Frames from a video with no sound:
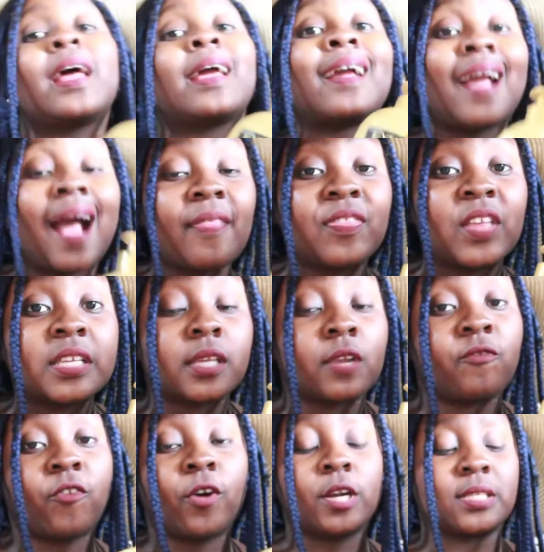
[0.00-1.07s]
I got this at
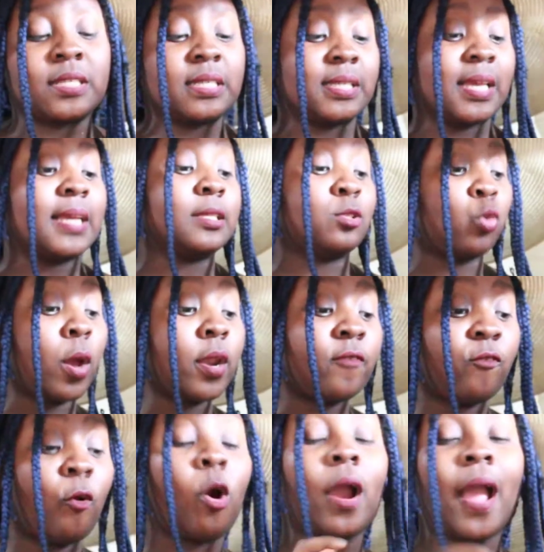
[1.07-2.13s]
first, it says
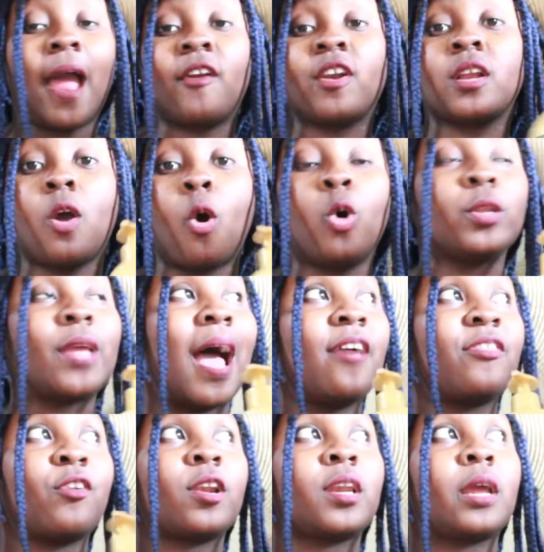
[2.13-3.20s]
twenty-four carat gold. I
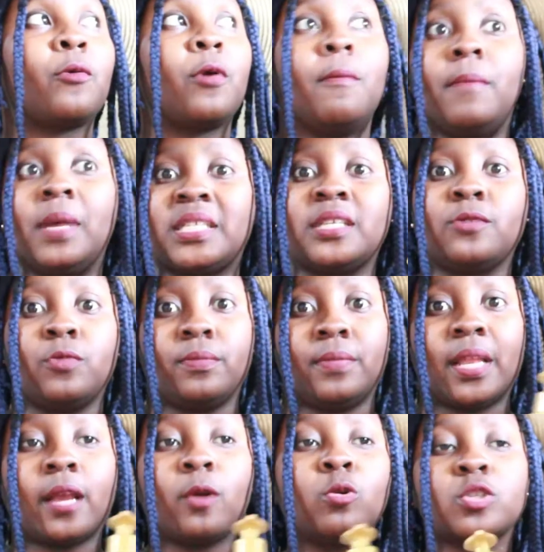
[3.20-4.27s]
thought they were messing with
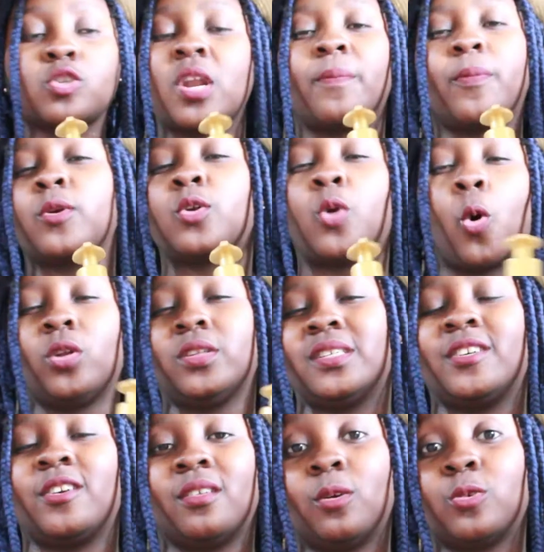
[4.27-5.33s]
me, like who's gonna put gold in
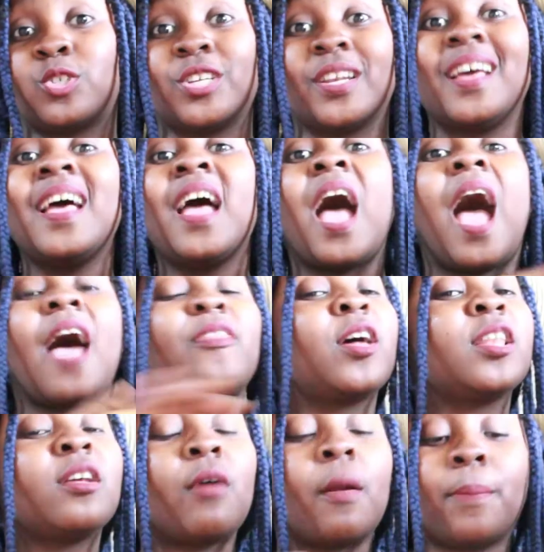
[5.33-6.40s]
their lotion? I
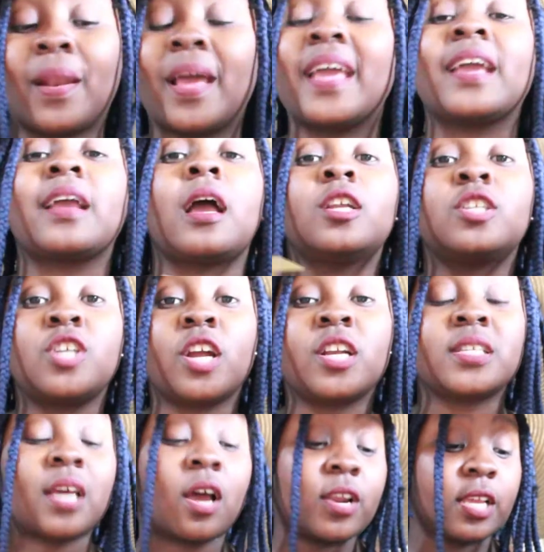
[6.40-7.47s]
thought they were playing.
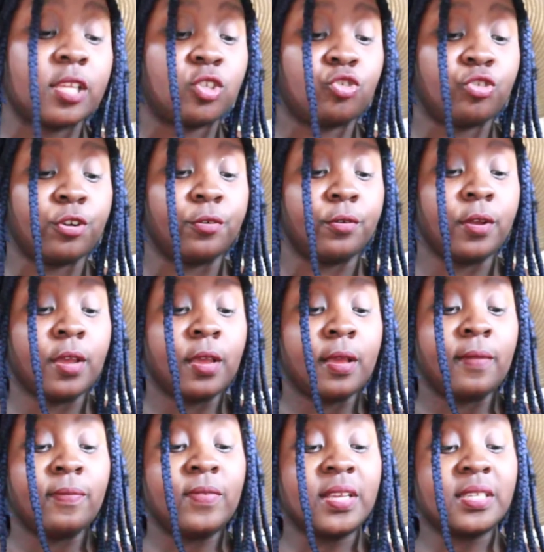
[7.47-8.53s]
Turns out it's true.
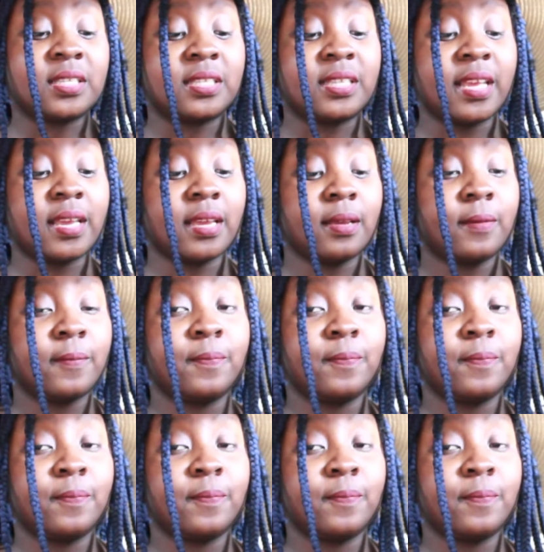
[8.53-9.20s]
This thing